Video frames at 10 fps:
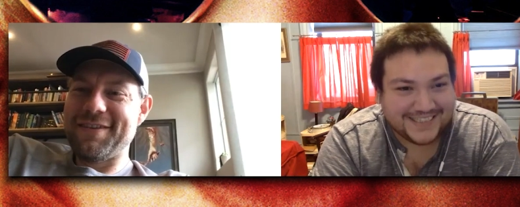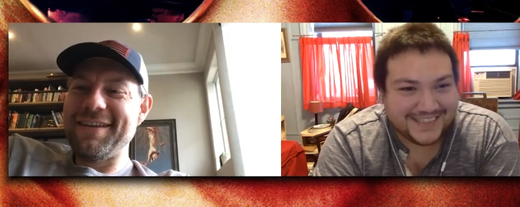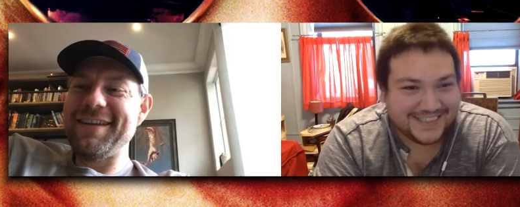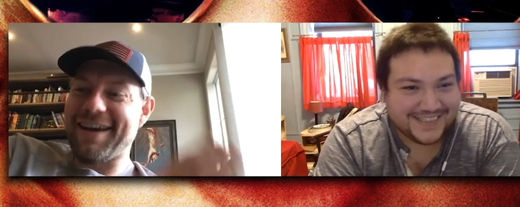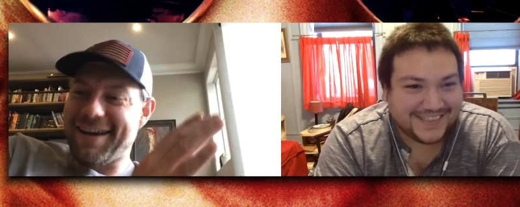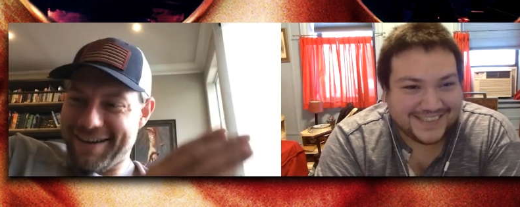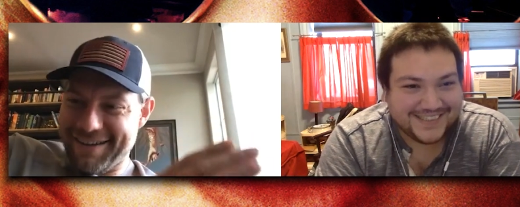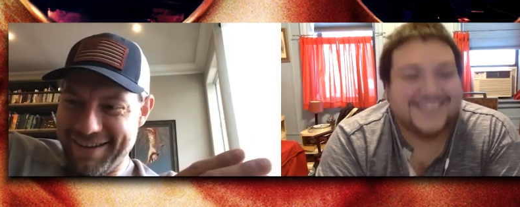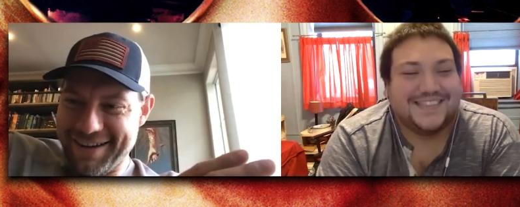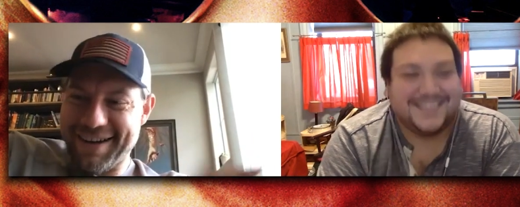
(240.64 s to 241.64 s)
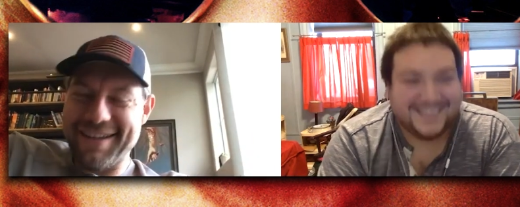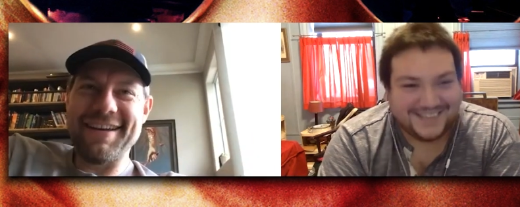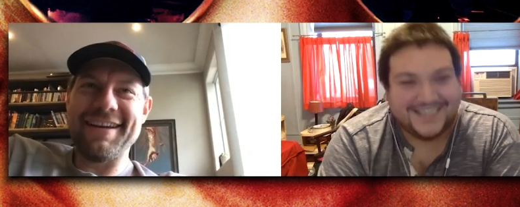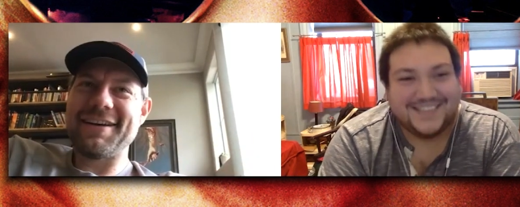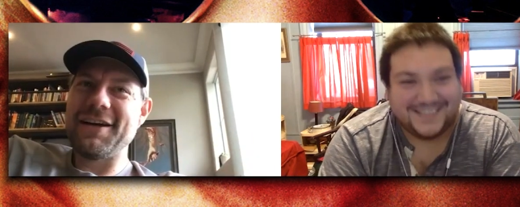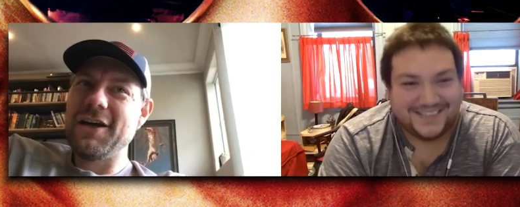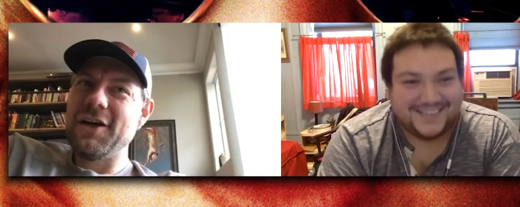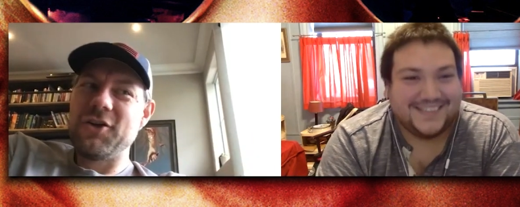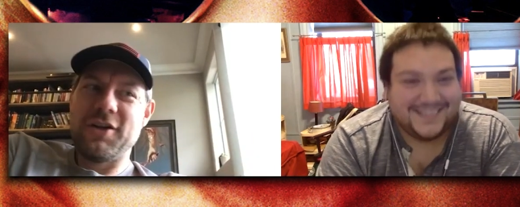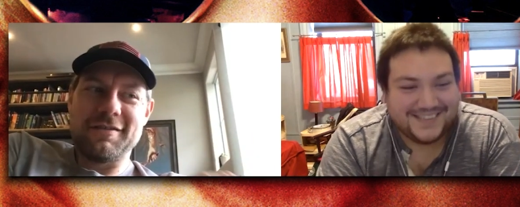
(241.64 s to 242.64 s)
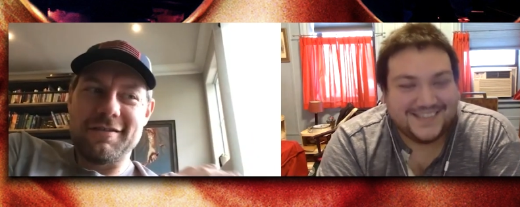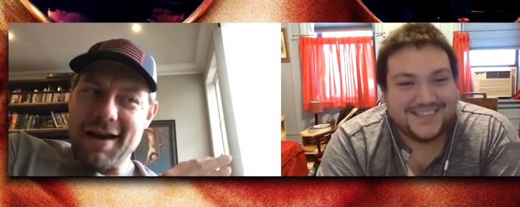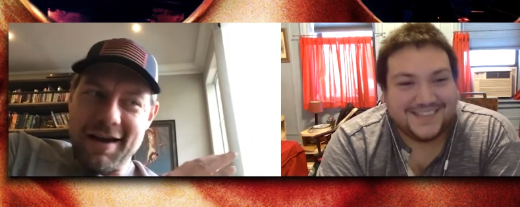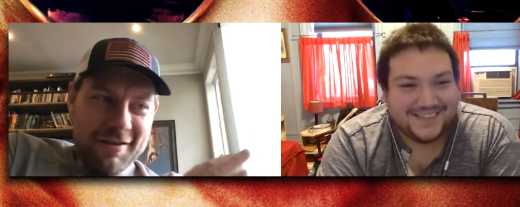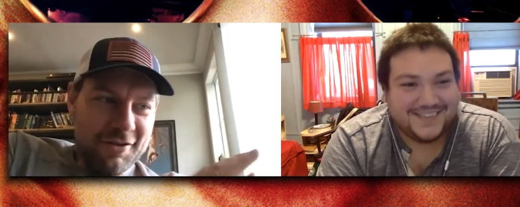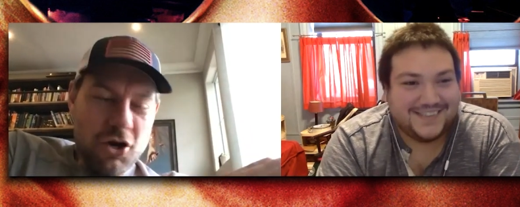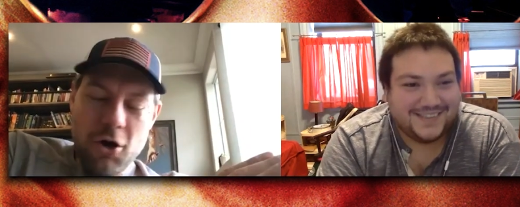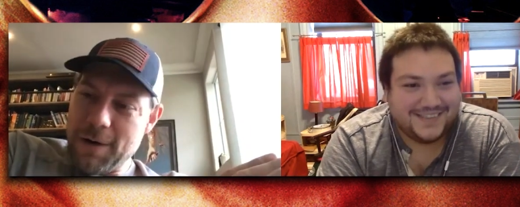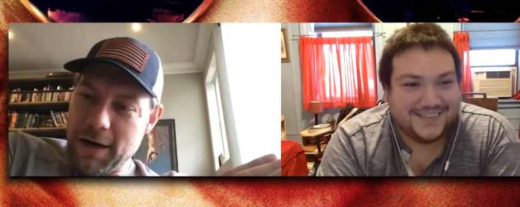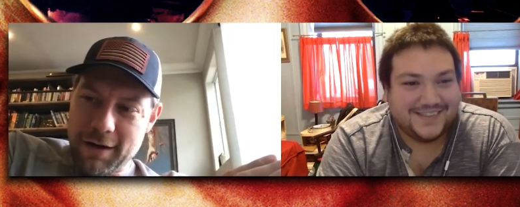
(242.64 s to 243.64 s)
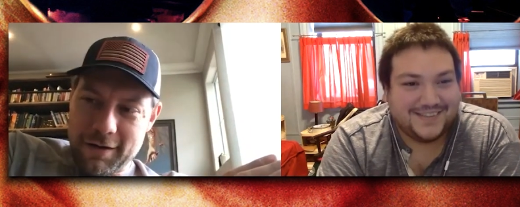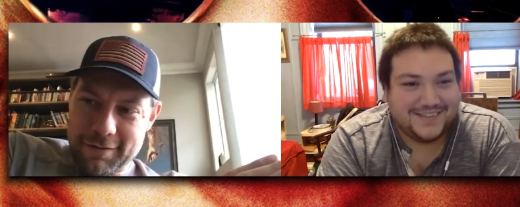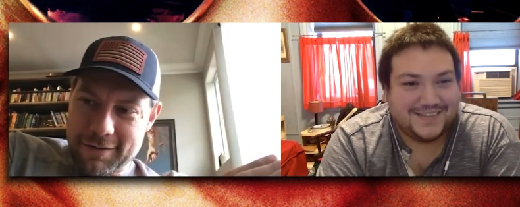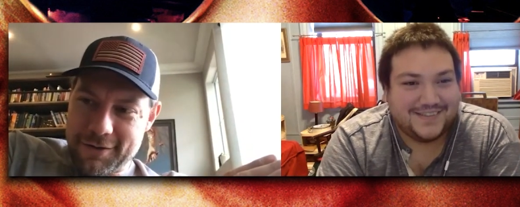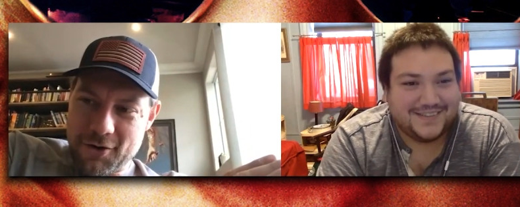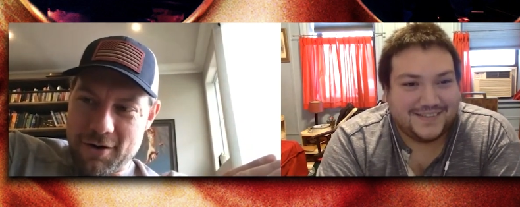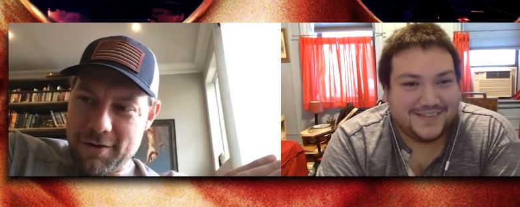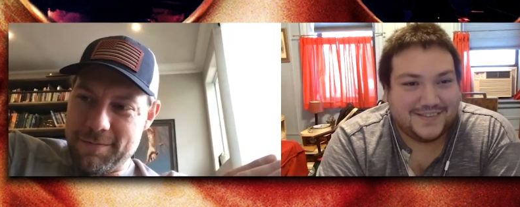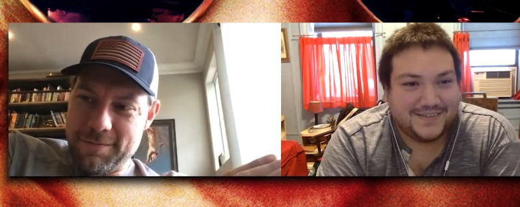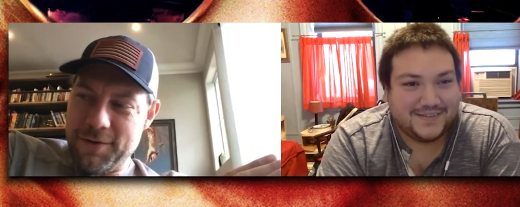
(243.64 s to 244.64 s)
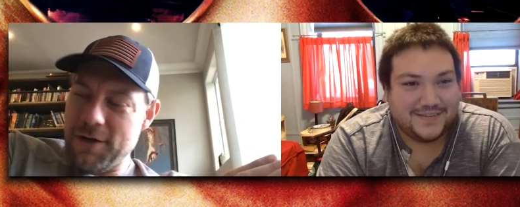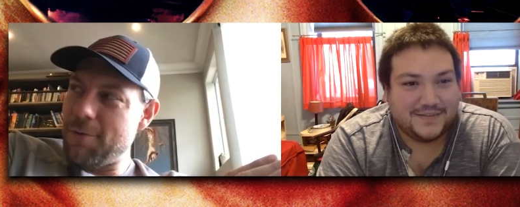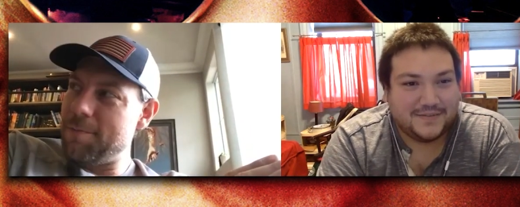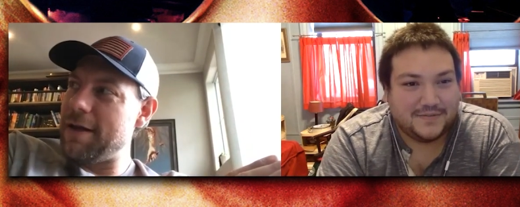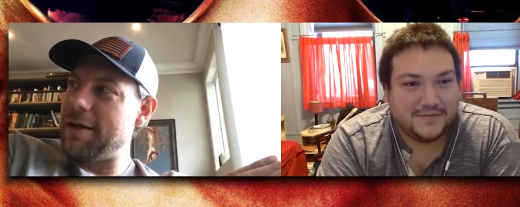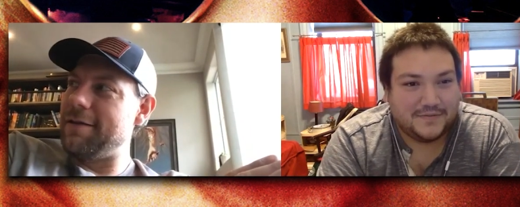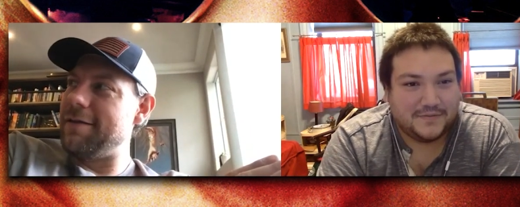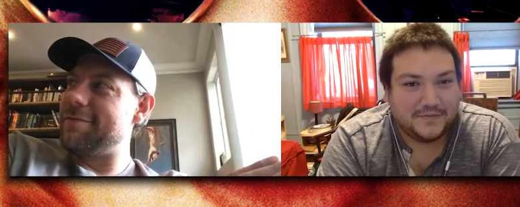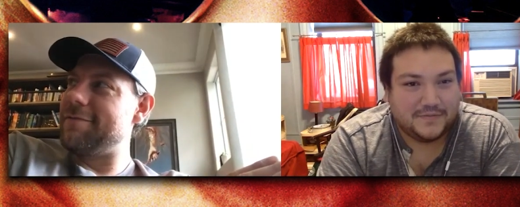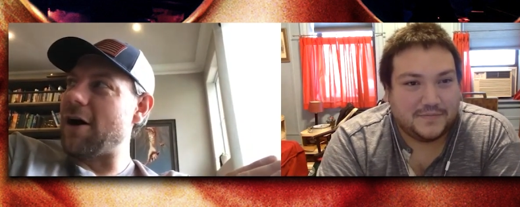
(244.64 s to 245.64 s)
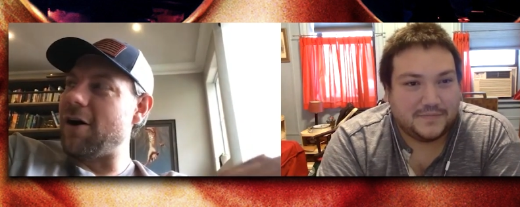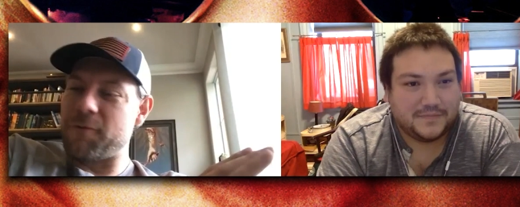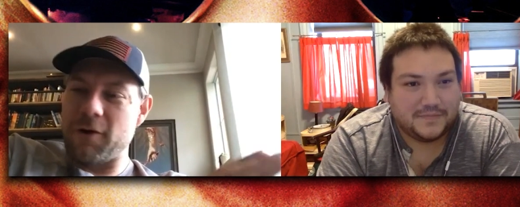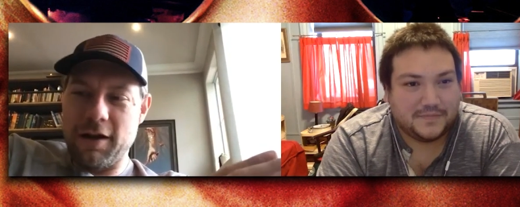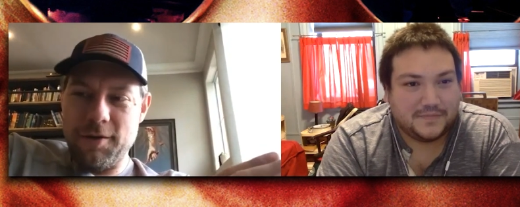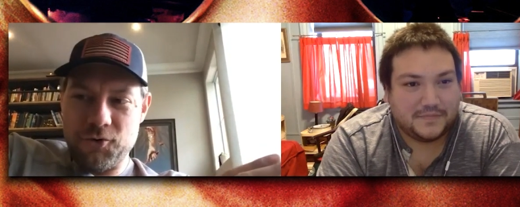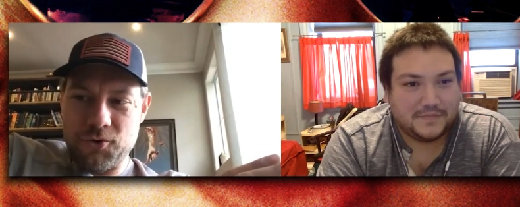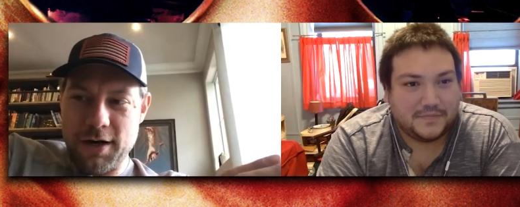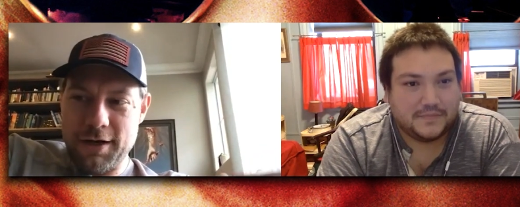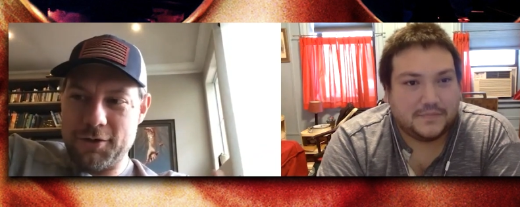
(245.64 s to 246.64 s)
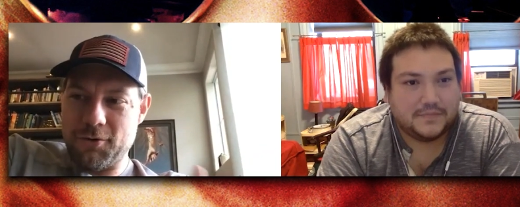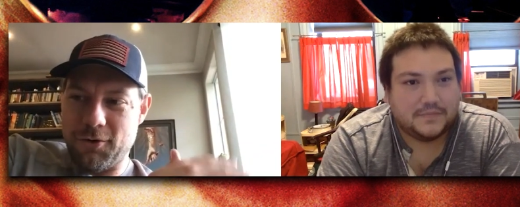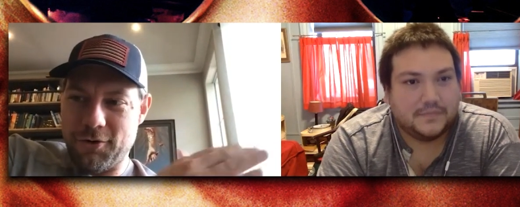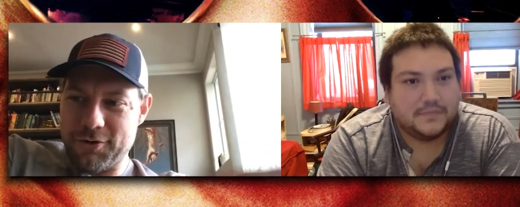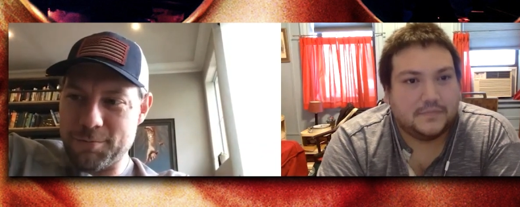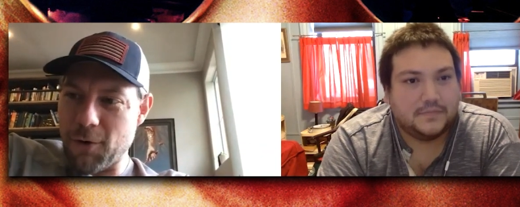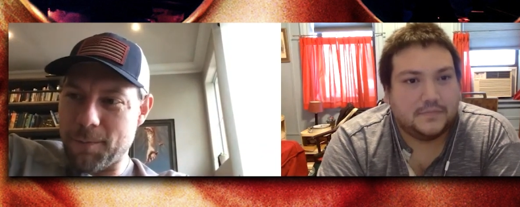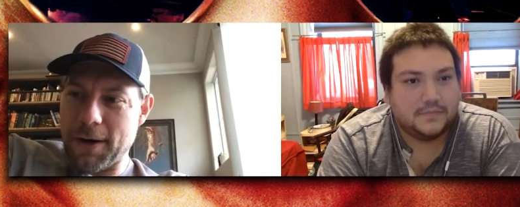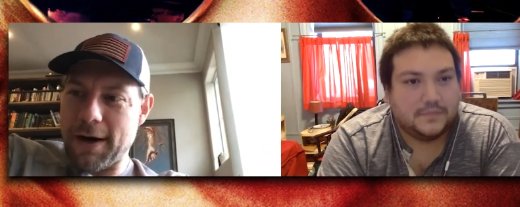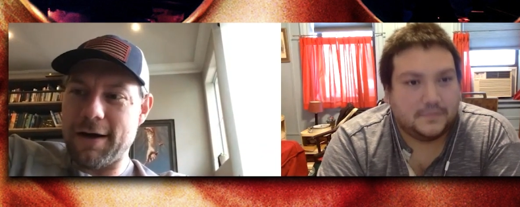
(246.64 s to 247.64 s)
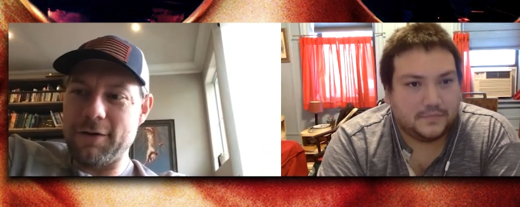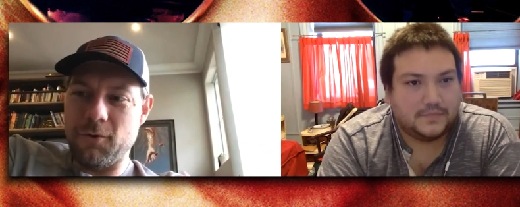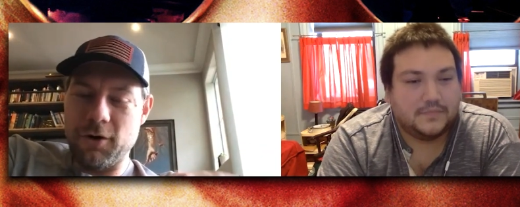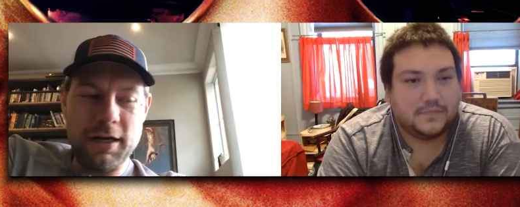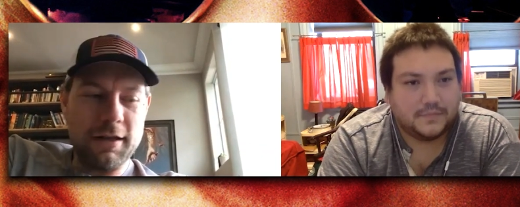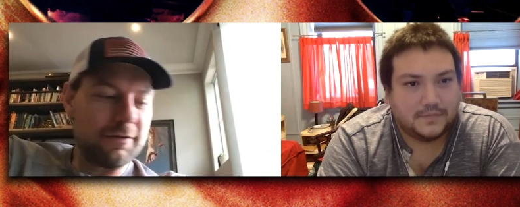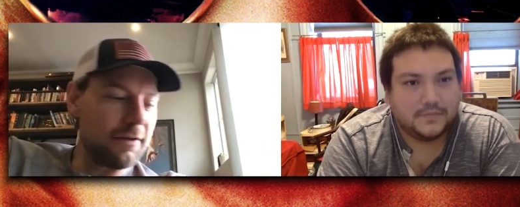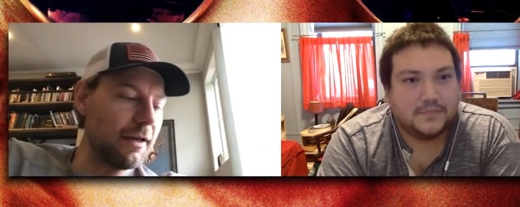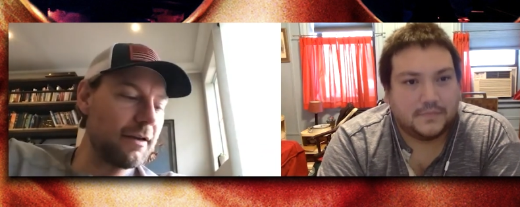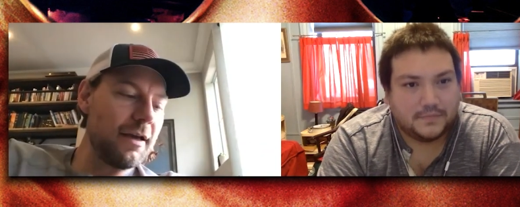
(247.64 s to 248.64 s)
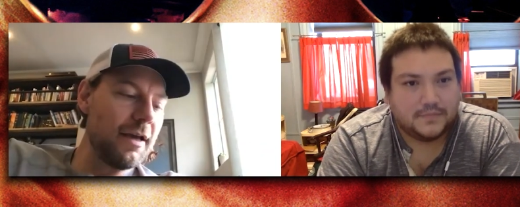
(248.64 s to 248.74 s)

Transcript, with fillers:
Speaker 1: Yeah. Like nobody is going to, you know, be offering him drinks or to smoke pot or he's like,